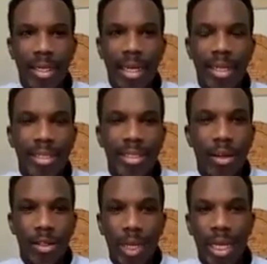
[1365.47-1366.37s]
And as
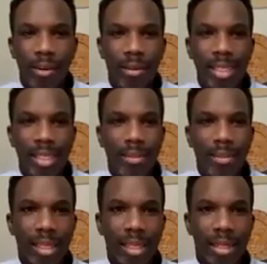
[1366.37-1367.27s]
long as we clear it, that's the
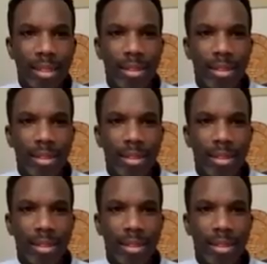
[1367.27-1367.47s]
main thing.